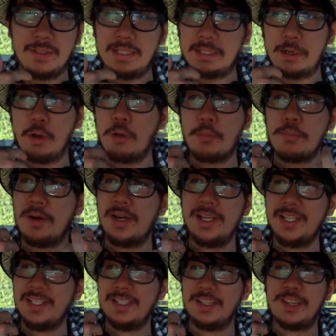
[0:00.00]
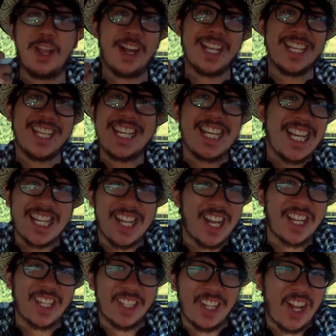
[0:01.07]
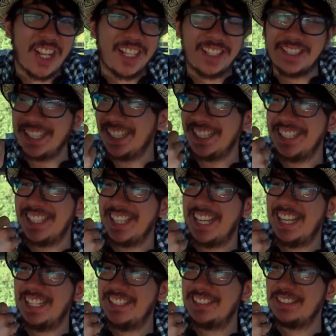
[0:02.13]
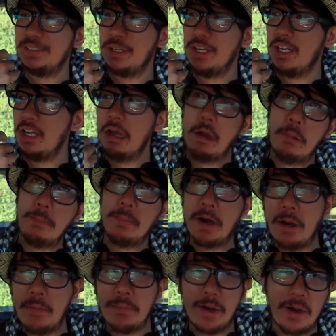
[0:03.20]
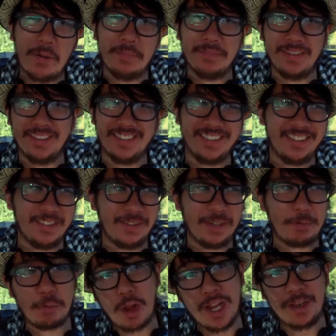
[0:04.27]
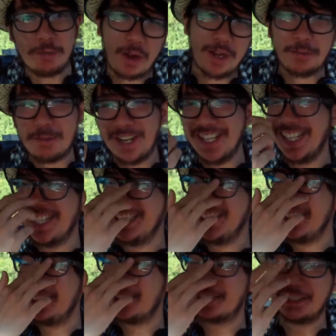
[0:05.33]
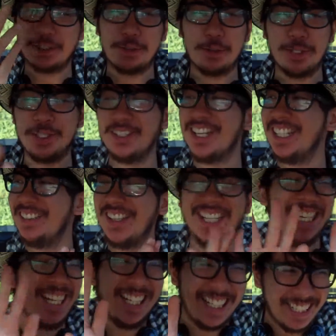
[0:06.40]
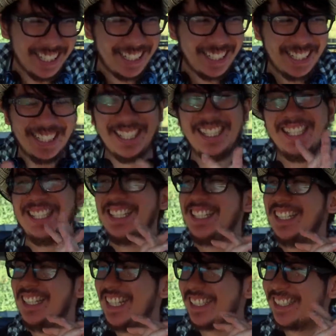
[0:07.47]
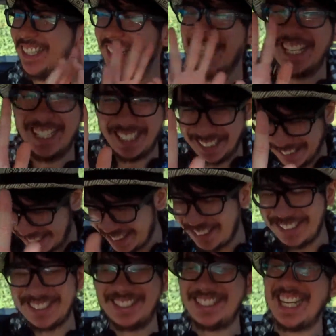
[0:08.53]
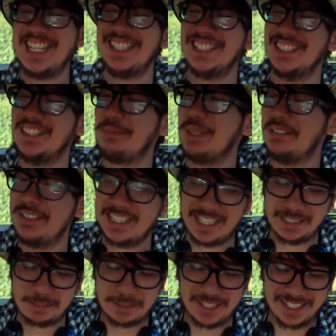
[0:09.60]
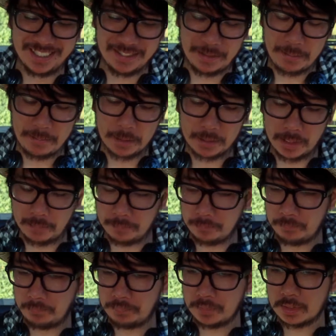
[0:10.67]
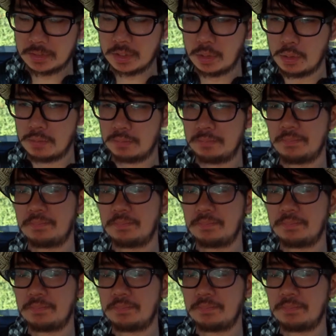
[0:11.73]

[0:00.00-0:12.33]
And I hope my liking and you know, and writing doesn't annoy you. Anyway, let's not side tangent, bit of a tangent, but like okay, so